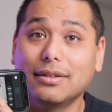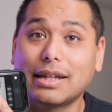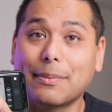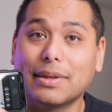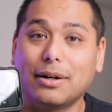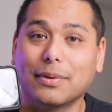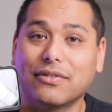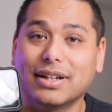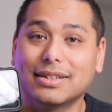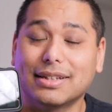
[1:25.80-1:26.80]
tap that on my
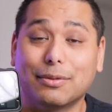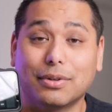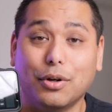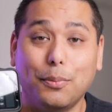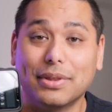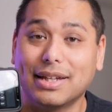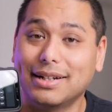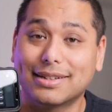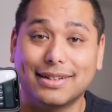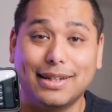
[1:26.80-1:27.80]
face, and we're hoping that
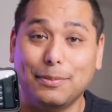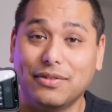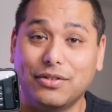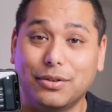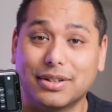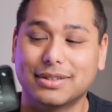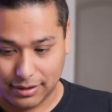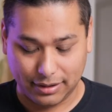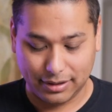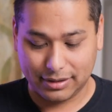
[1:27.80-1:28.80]
it's gonna keep me in focus.
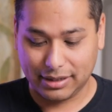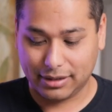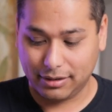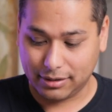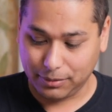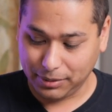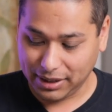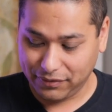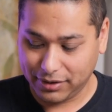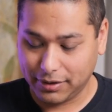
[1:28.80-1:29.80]
Let's take a look at what we
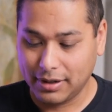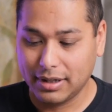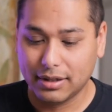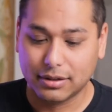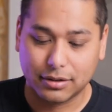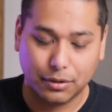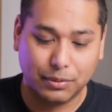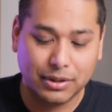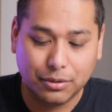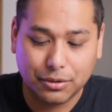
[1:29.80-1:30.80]
have here. So
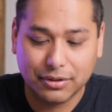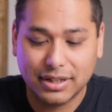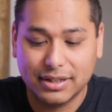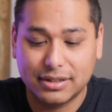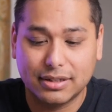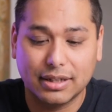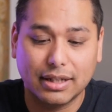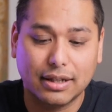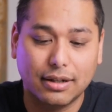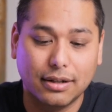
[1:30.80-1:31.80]
when you order these,
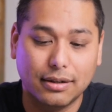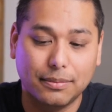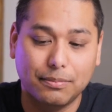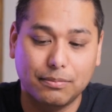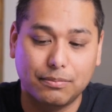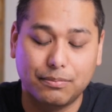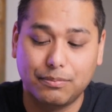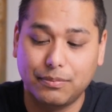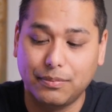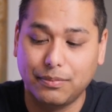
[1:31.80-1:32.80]

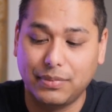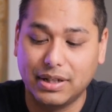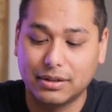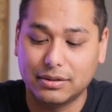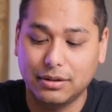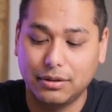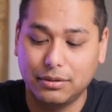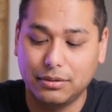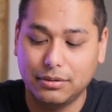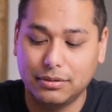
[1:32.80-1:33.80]
there's
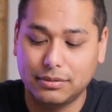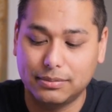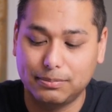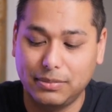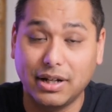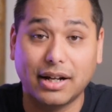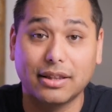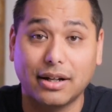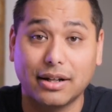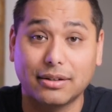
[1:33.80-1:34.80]
no
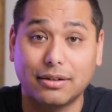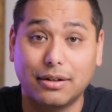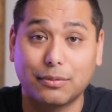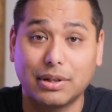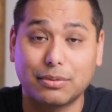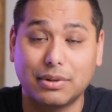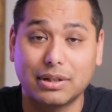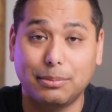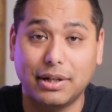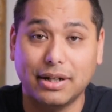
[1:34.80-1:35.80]
guideline on which one
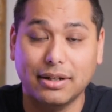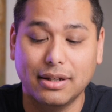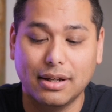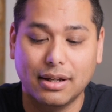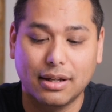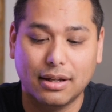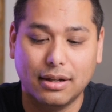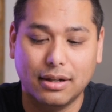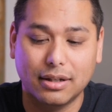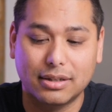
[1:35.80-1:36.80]
to buy.
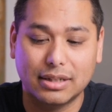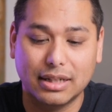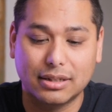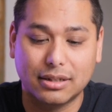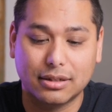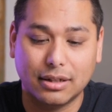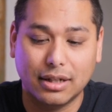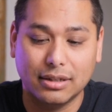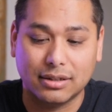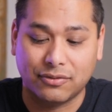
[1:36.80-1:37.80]
It says the
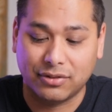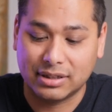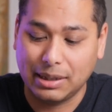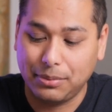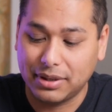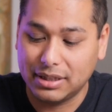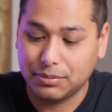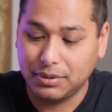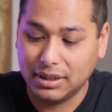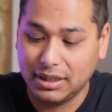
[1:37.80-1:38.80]
size, like for example,
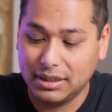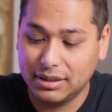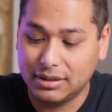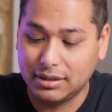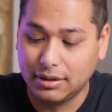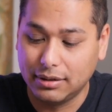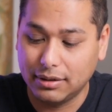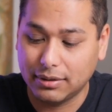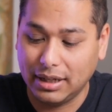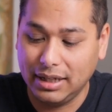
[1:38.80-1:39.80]
this one is
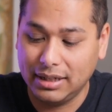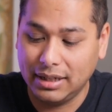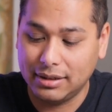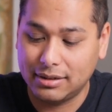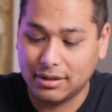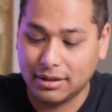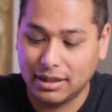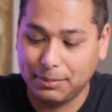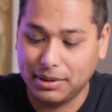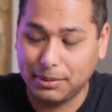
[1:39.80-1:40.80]
88 to
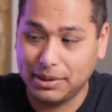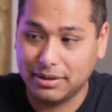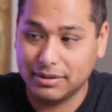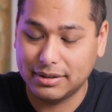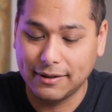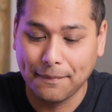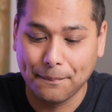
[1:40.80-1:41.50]
90 millimeters,